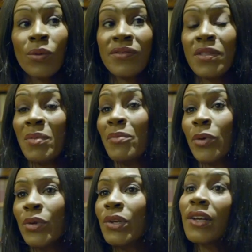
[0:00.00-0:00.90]
all of the
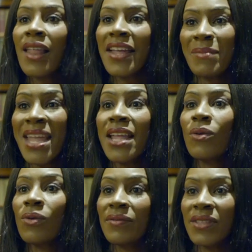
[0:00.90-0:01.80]
people who look like me
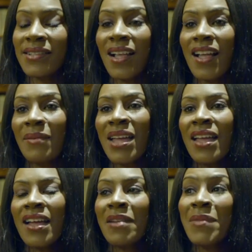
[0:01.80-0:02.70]
all of the hmm. time.
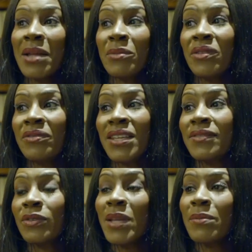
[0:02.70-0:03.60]
I make
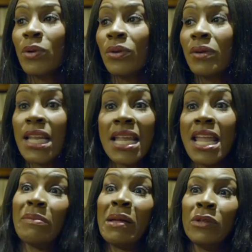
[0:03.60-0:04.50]
movies for people who are going to get my